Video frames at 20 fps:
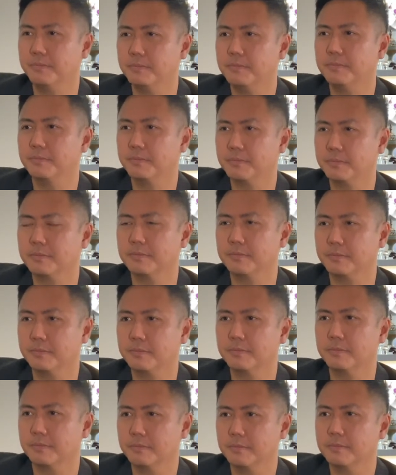And I have
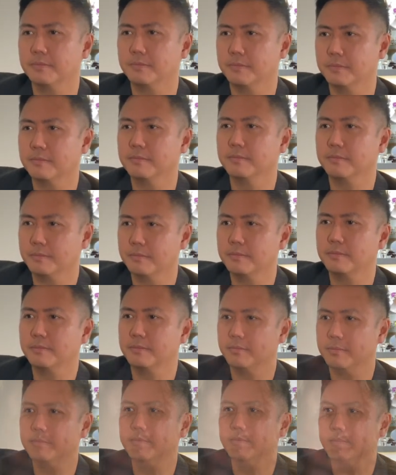plenty of friends who studied
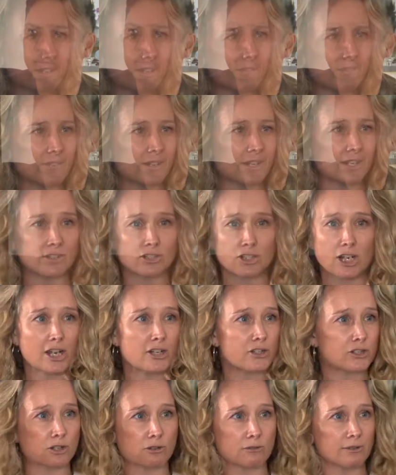late in life and
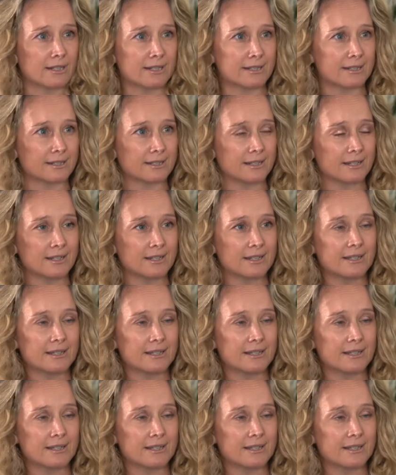changed careers.